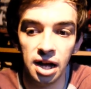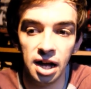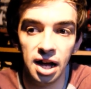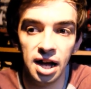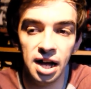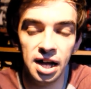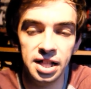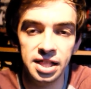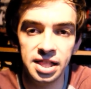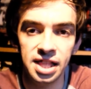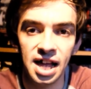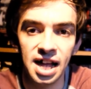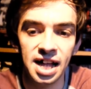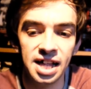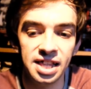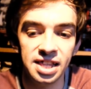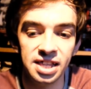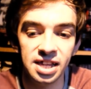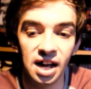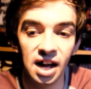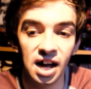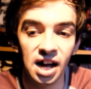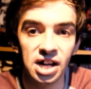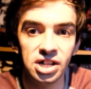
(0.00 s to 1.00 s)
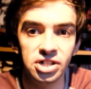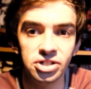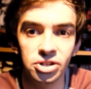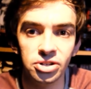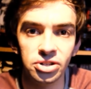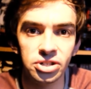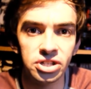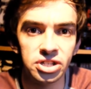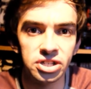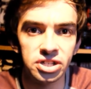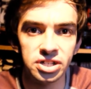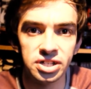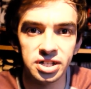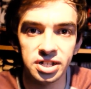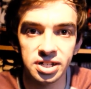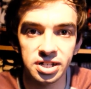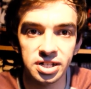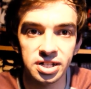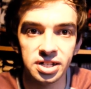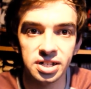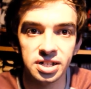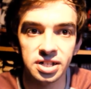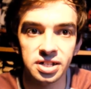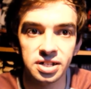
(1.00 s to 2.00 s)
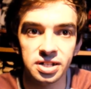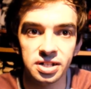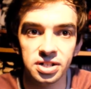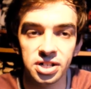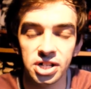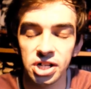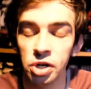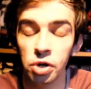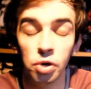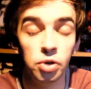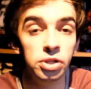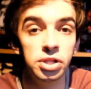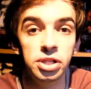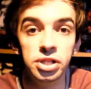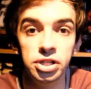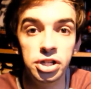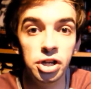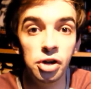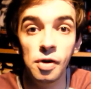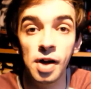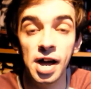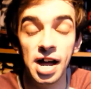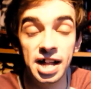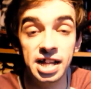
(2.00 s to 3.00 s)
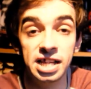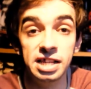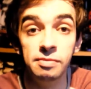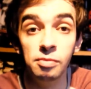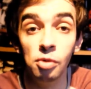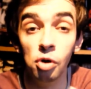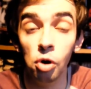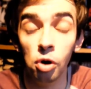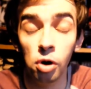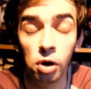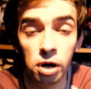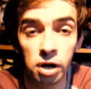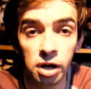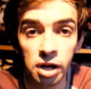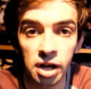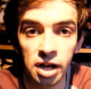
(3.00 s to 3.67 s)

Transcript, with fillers: And then I just couldn't do it anymore.